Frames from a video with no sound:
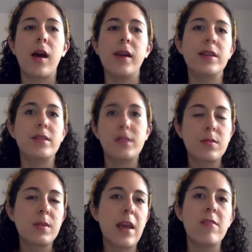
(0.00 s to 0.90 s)
it's
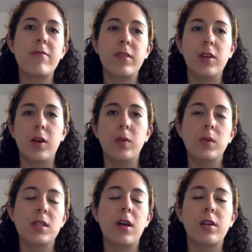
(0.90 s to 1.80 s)
safe, you know,
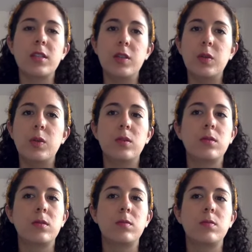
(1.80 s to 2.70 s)
as long as you
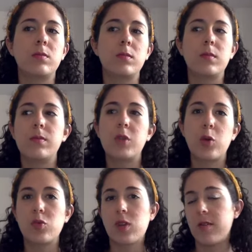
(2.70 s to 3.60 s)

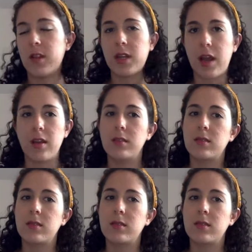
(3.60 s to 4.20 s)
don't travel at night.